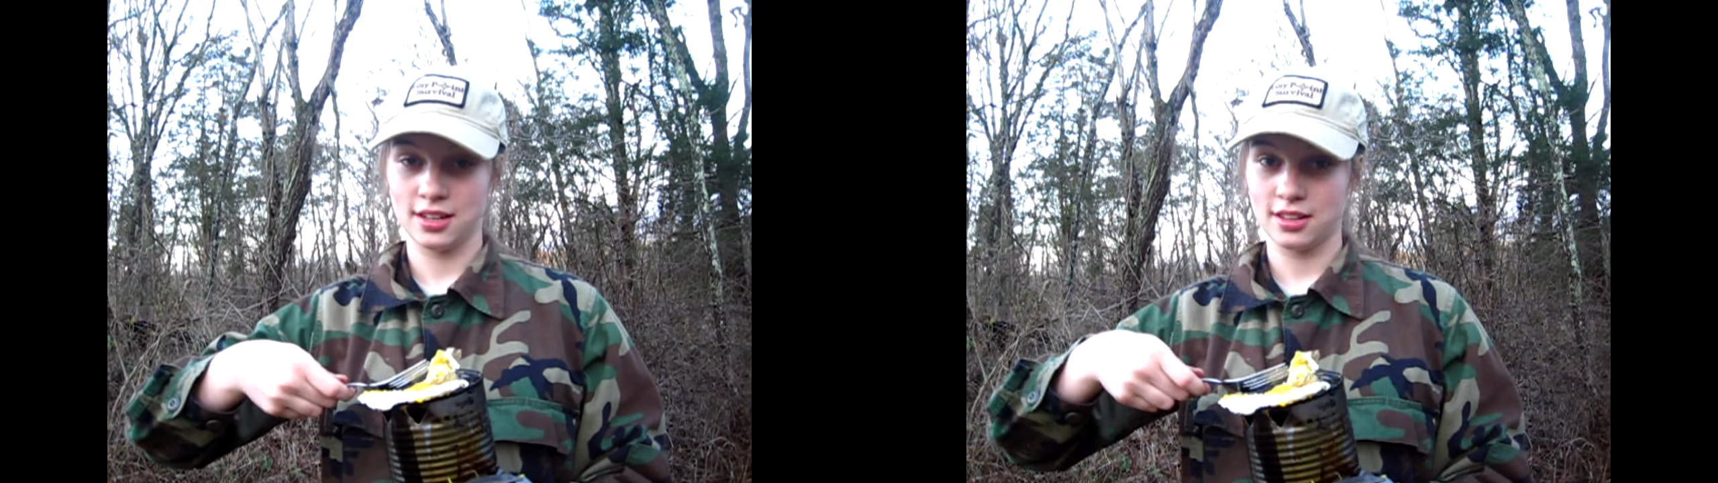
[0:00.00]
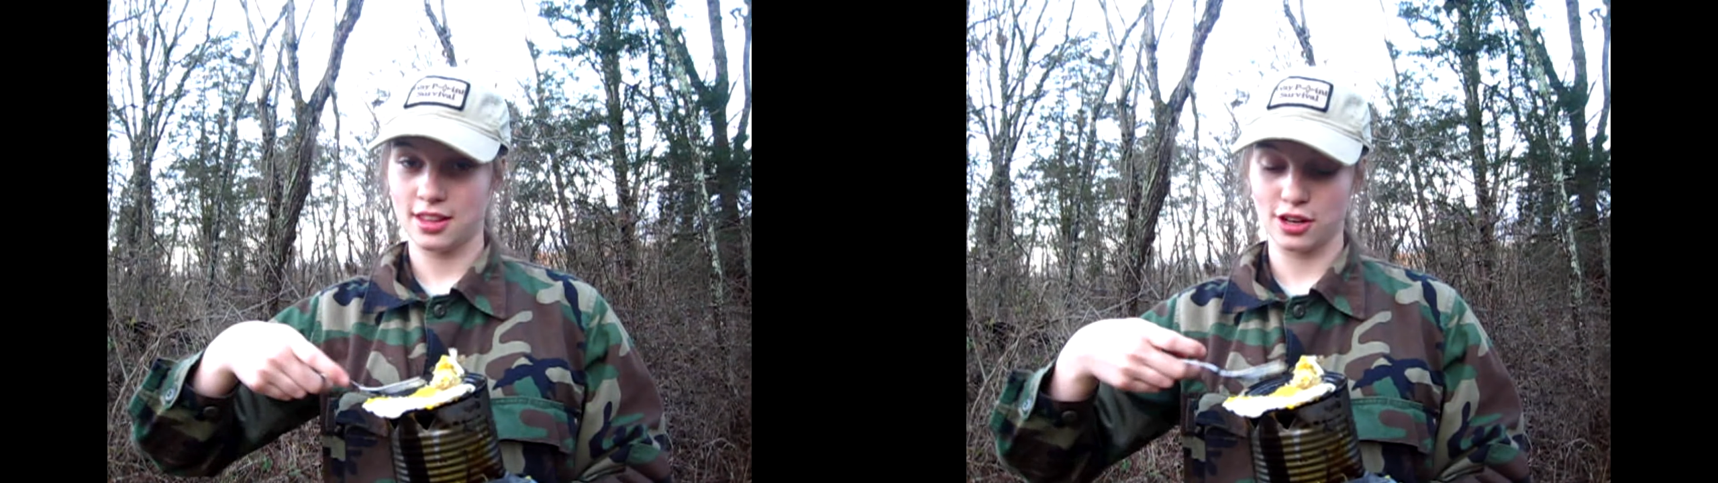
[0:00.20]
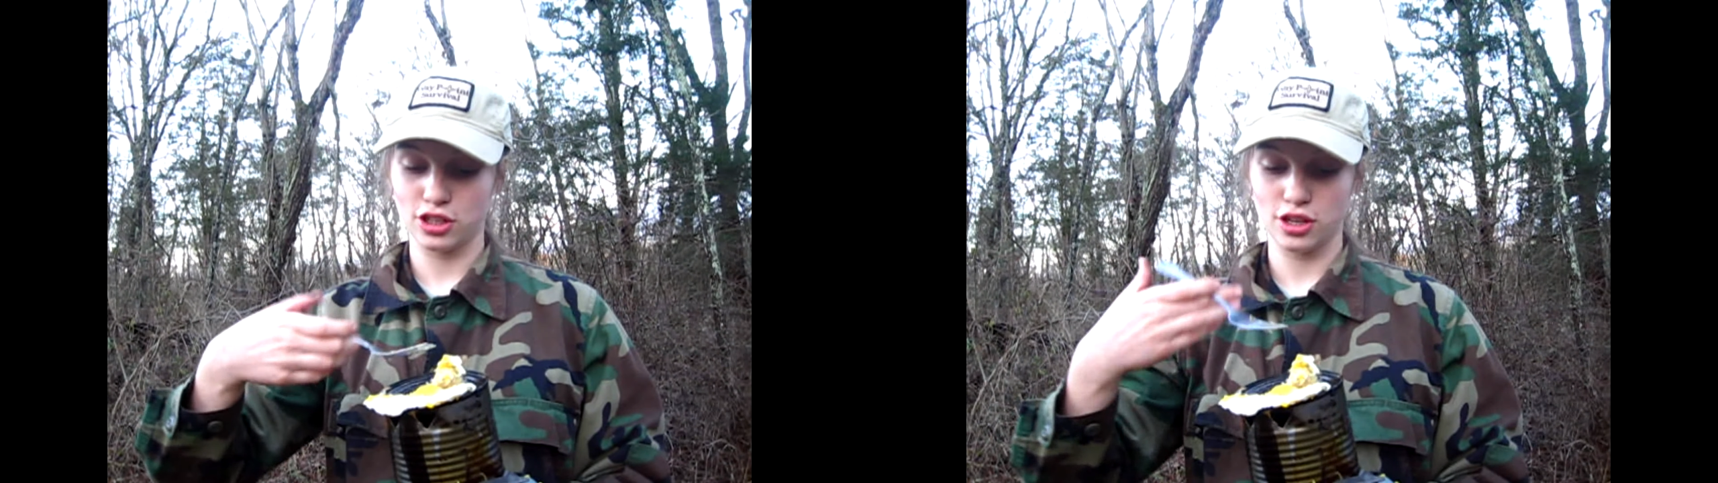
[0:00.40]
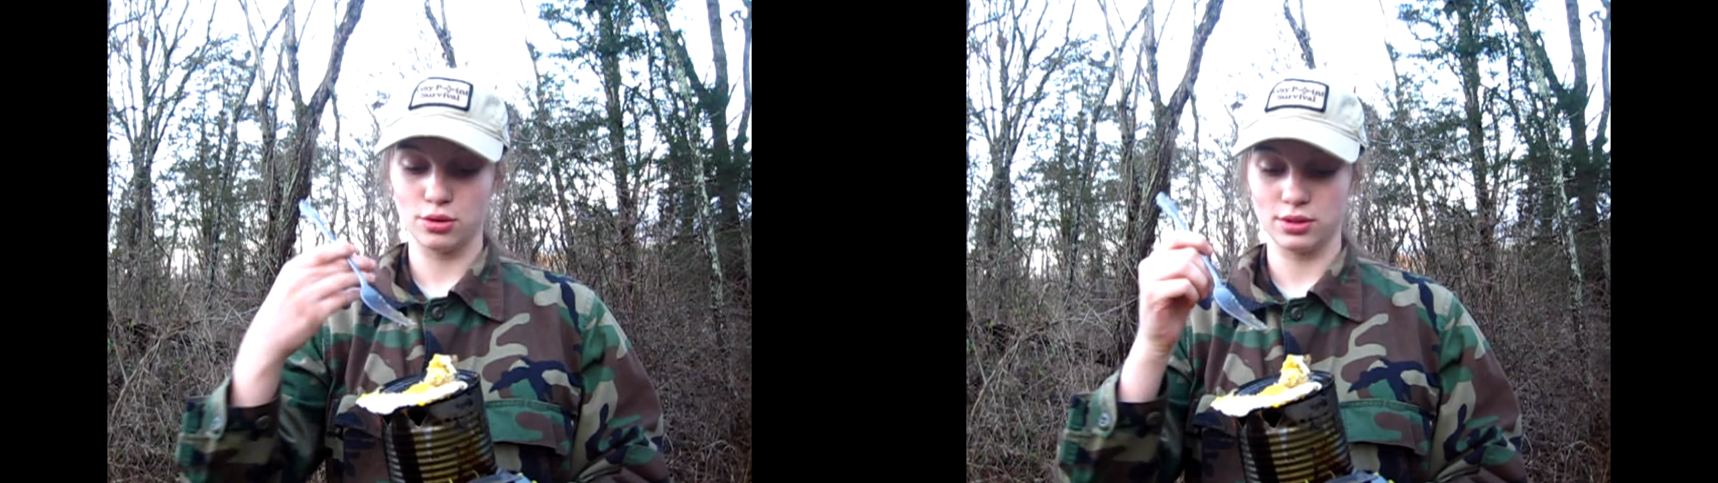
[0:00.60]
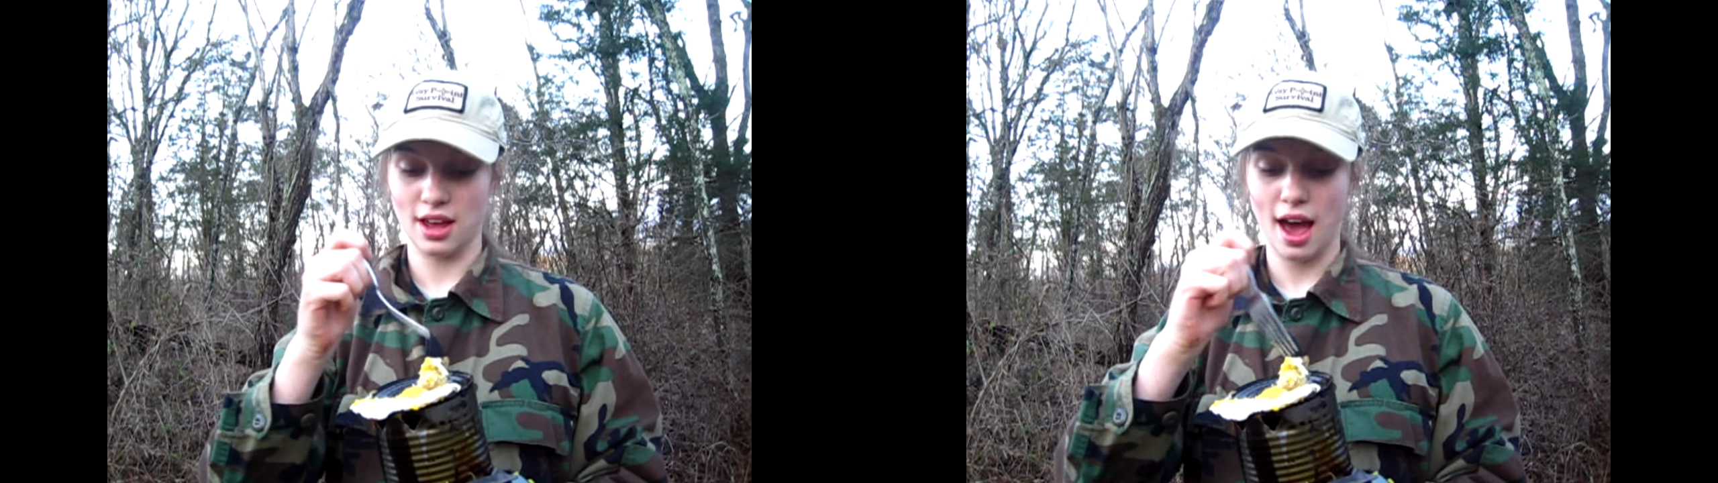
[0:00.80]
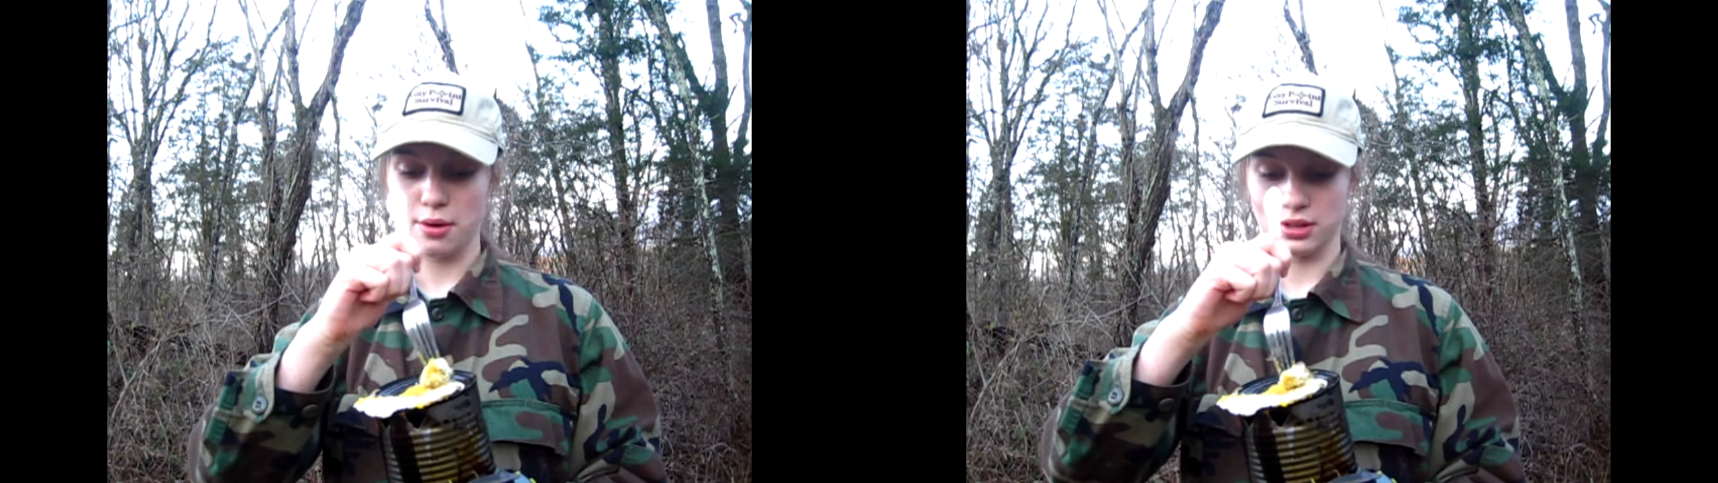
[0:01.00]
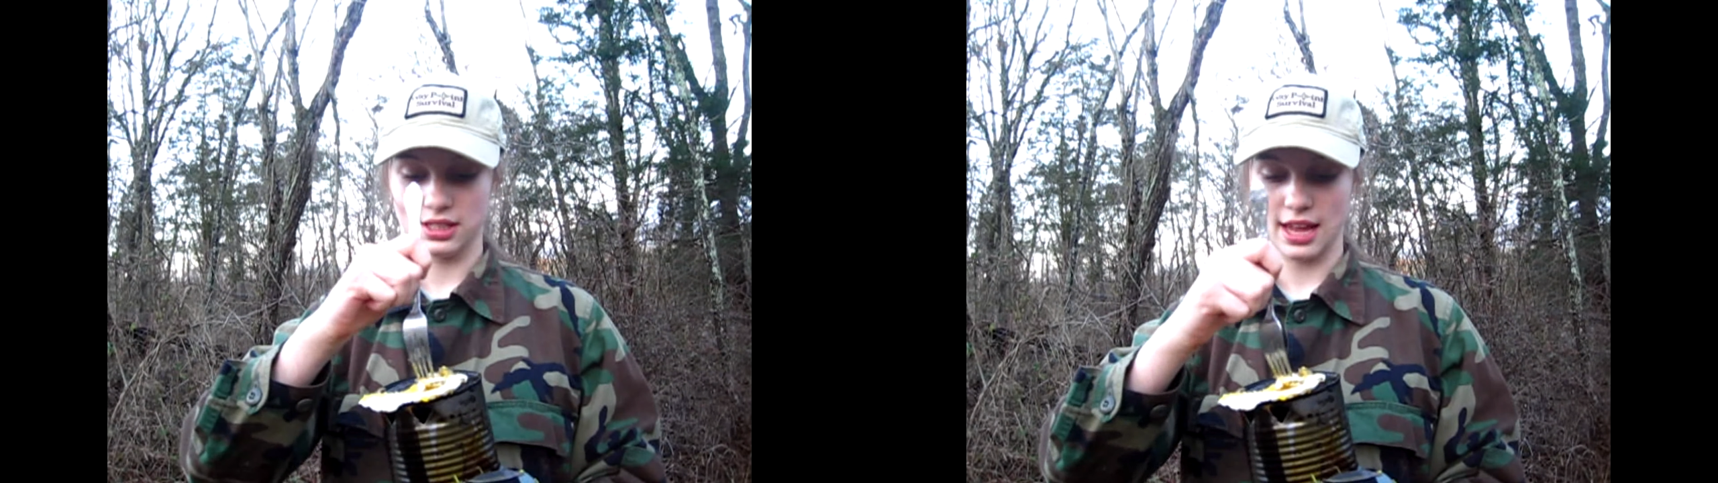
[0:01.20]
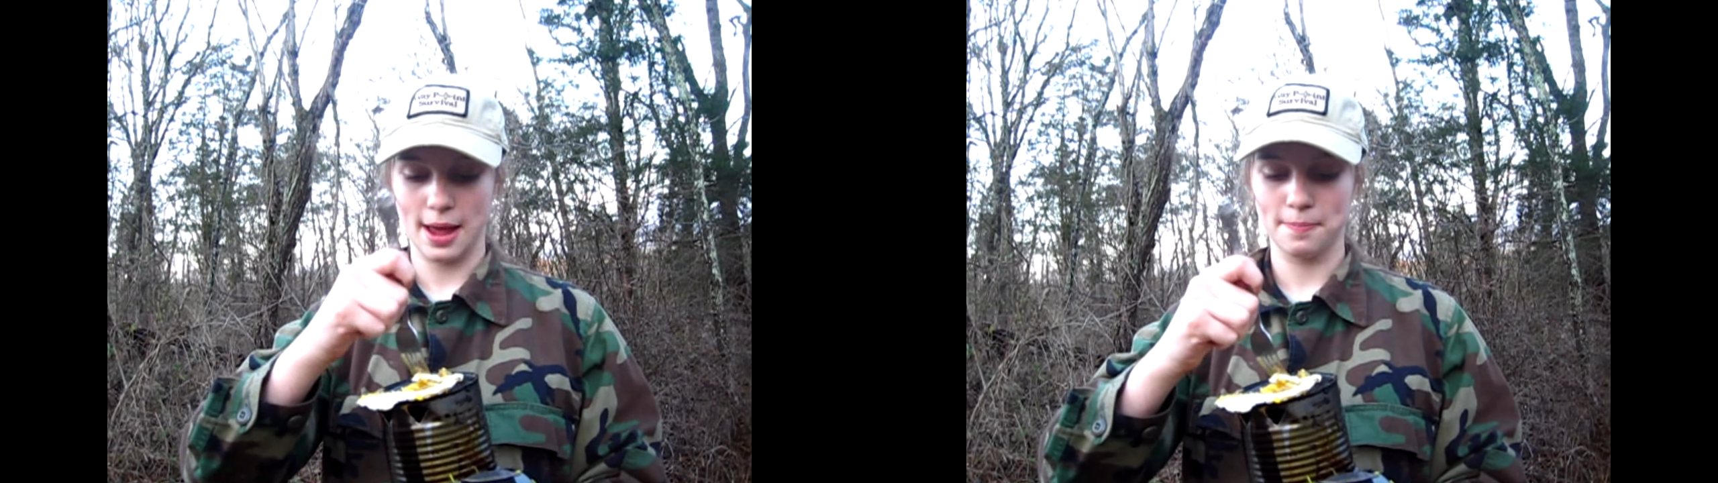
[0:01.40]
thing to use, I would
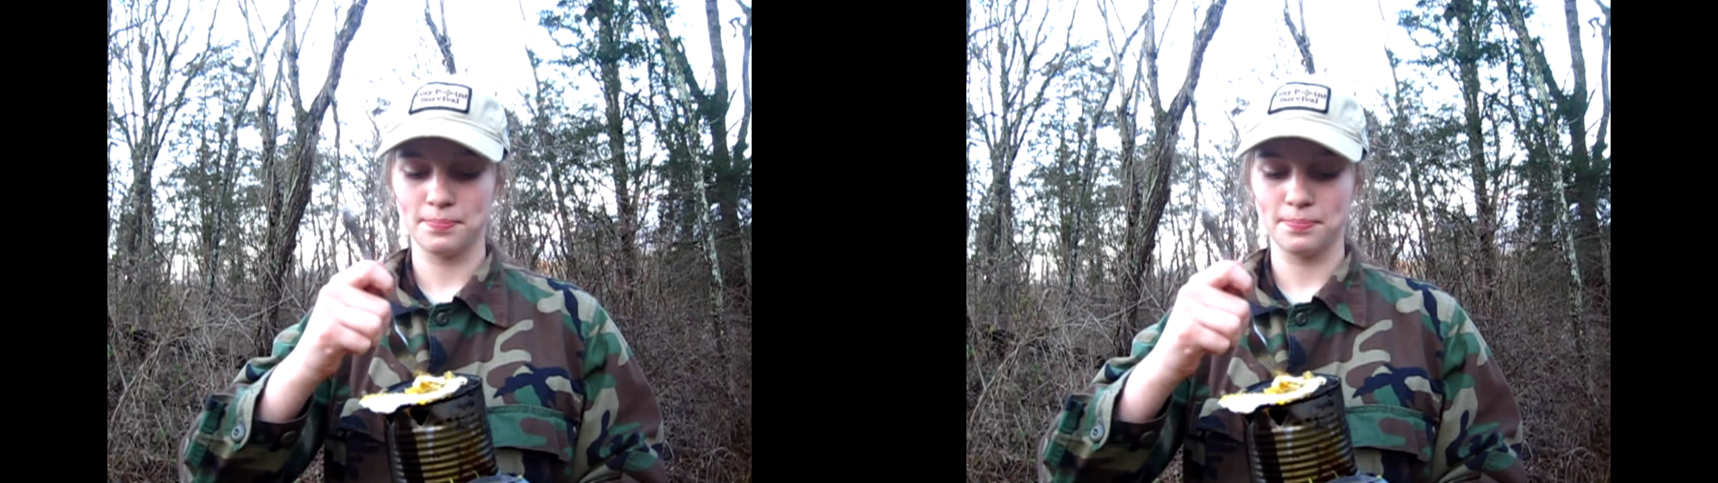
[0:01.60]
say.